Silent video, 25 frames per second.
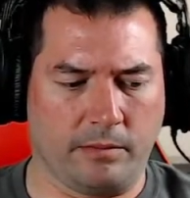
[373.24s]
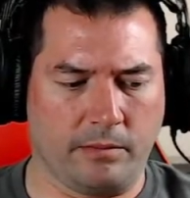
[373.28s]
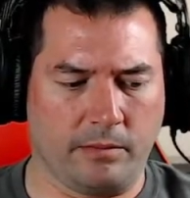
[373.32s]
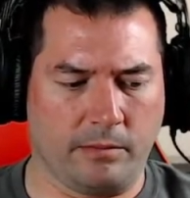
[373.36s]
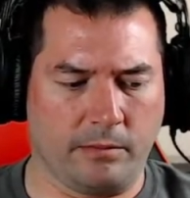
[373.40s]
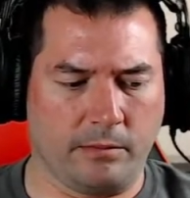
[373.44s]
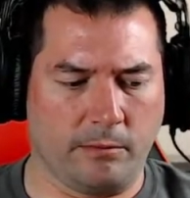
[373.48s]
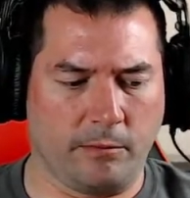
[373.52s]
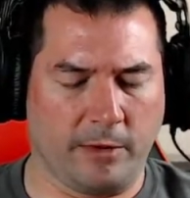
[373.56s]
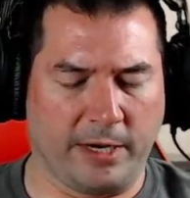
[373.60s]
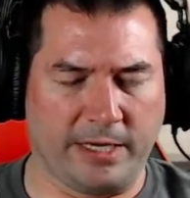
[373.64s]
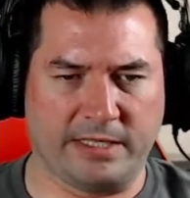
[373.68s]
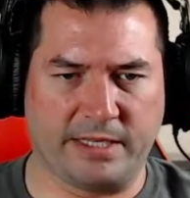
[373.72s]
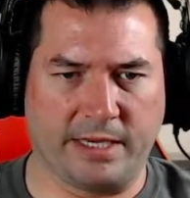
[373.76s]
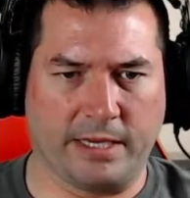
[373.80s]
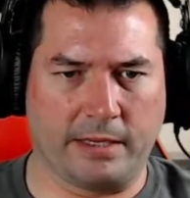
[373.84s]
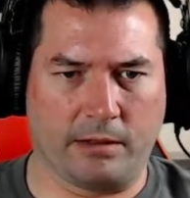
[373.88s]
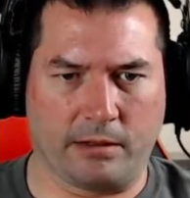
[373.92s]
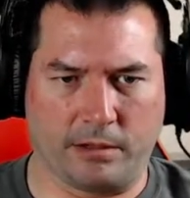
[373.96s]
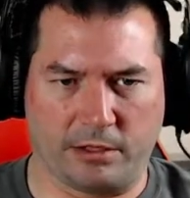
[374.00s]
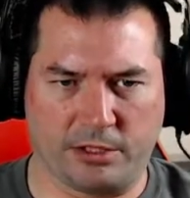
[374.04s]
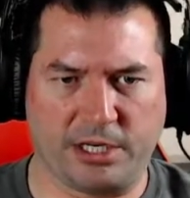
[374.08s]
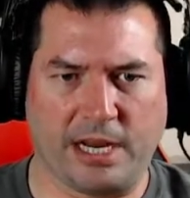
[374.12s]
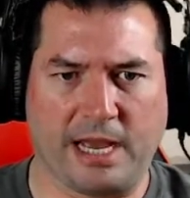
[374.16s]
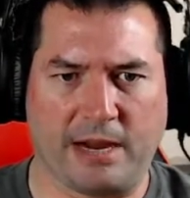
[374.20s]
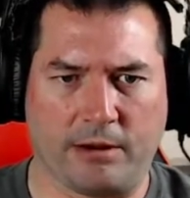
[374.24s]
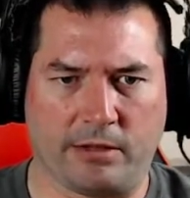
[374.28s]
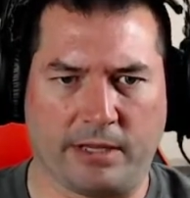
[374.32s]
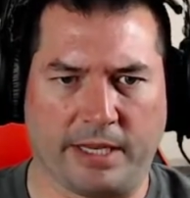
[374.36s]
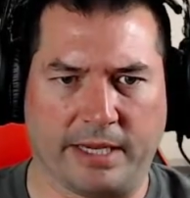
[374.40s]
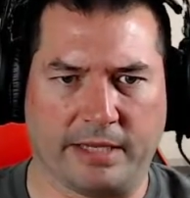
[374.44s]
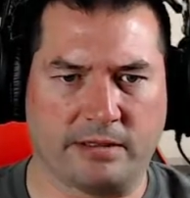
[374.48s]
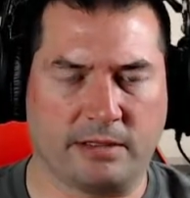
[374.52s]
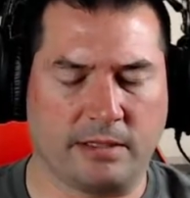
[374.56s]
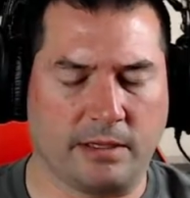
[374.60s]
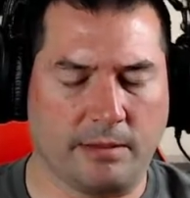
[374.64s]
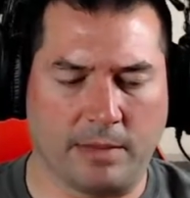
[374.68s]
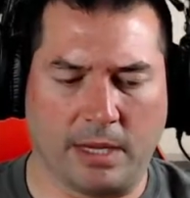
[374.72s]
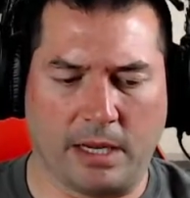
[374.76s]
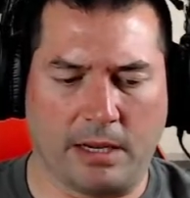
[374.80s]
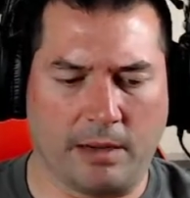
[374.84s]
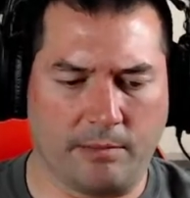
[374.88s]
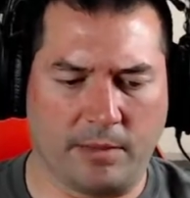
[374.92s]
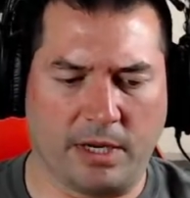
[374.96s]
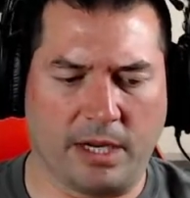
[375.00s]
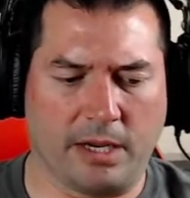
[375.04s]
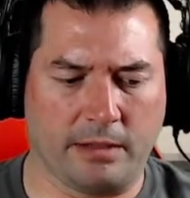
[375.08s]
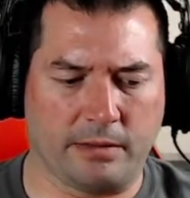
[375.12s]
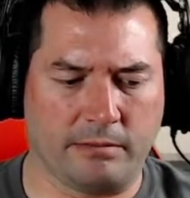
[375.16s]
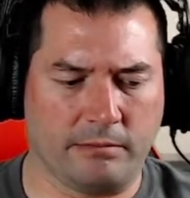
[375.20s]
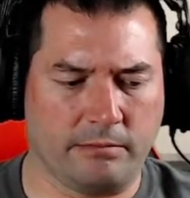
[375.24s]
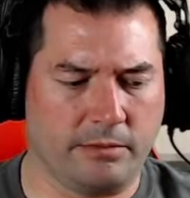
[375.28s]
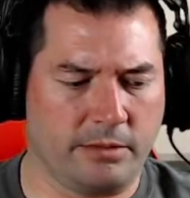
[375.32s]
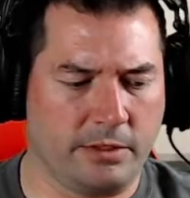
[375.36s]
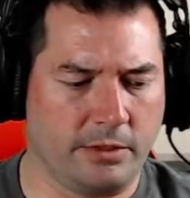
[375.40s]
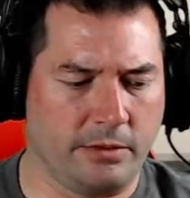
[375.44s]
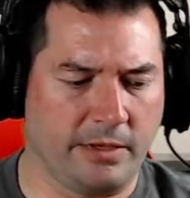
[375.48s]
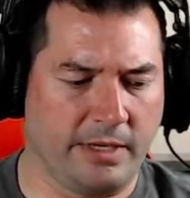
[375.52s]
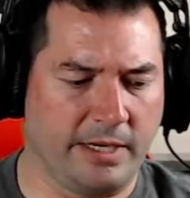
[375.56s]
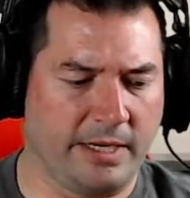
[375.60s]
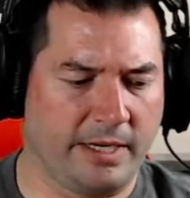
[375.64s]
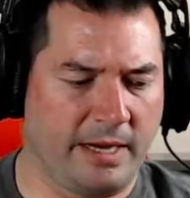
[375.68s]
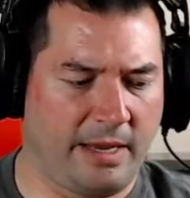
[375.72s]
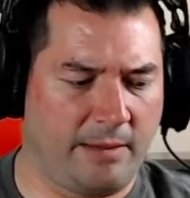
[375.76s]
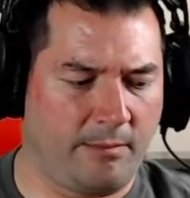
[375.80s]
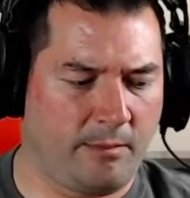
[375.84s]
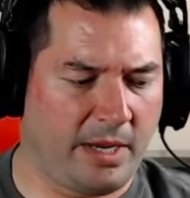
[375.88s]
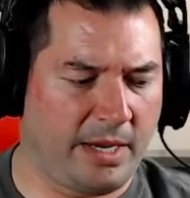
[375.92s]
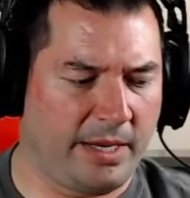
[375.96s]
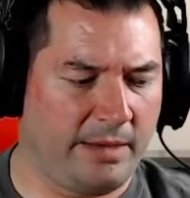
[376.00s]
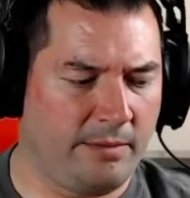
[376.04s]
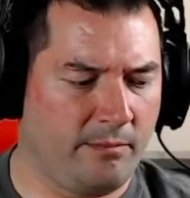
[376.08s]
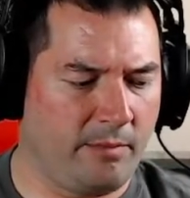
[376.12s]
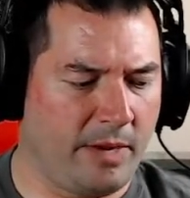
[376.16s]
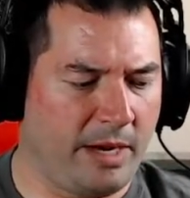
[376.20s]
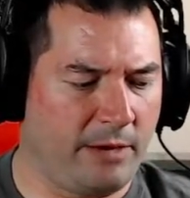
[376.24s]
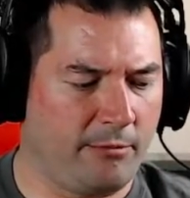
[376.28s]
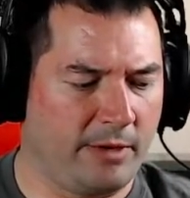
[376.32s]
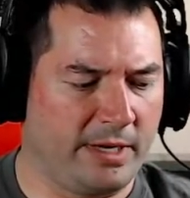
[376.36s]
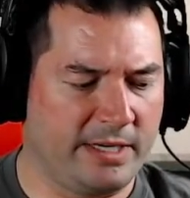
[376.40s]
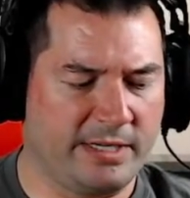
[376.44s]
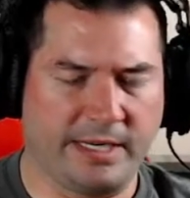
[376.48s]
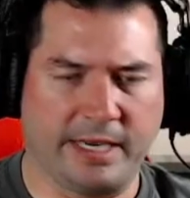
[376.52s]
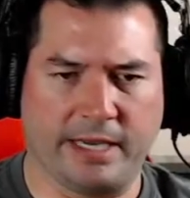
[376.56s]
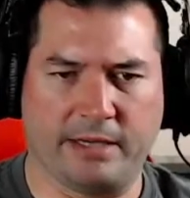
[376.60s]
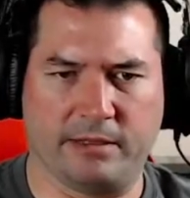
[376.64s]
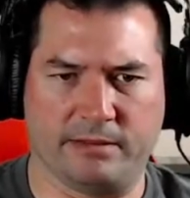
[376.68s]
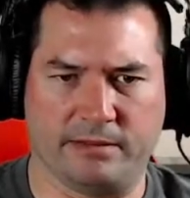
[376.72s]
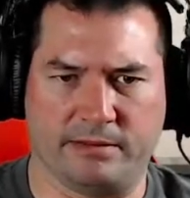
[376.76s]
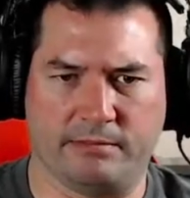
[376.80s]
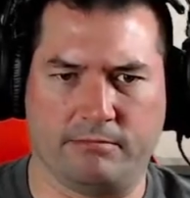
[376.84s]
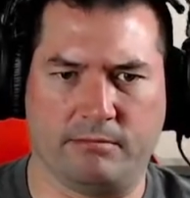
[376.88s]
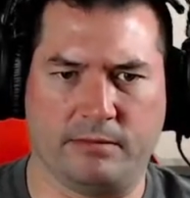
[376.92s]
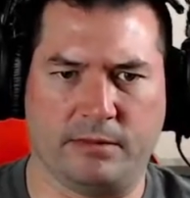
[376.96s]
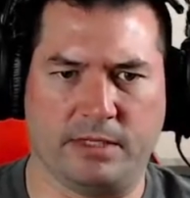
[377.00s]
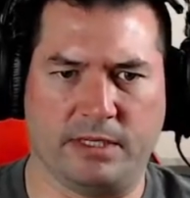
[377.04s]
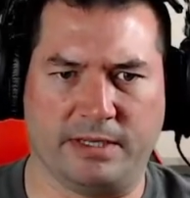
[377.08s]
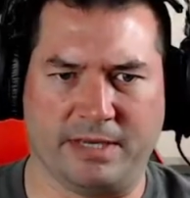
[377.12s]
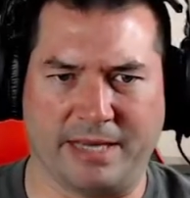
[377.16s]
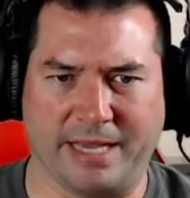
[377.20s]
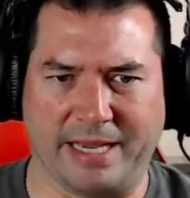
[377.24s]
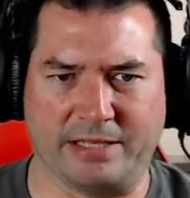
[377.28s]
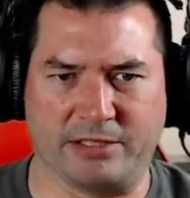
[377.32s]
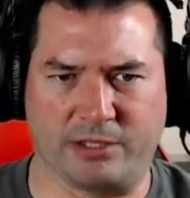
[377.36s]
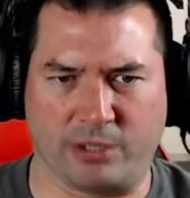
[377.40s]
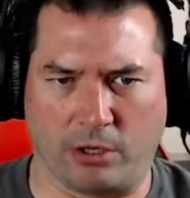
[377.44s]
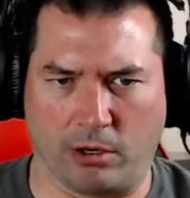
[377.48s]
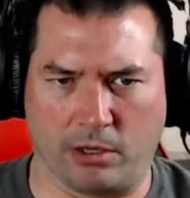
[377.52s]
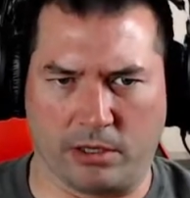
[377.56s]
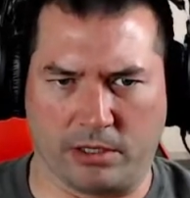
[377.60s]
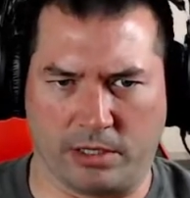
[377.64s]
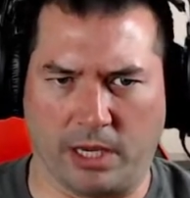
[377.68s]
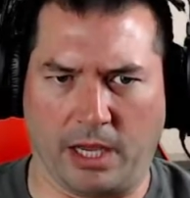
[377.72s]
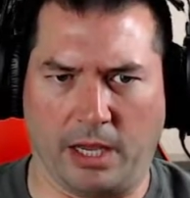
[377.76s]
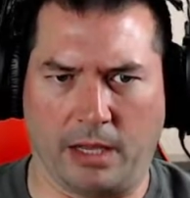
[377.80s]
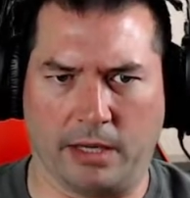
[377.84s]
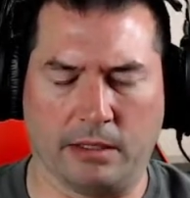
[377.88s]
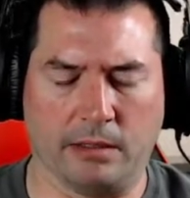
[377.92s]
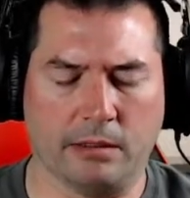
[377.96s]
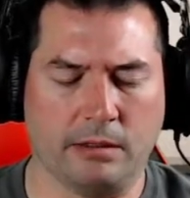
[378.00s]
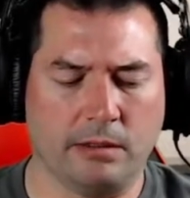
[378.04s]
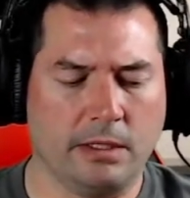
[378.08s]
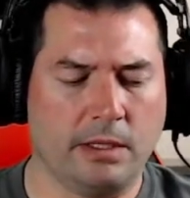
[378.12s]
retail or Shadowlands. I'm not doing it. My retail days are done.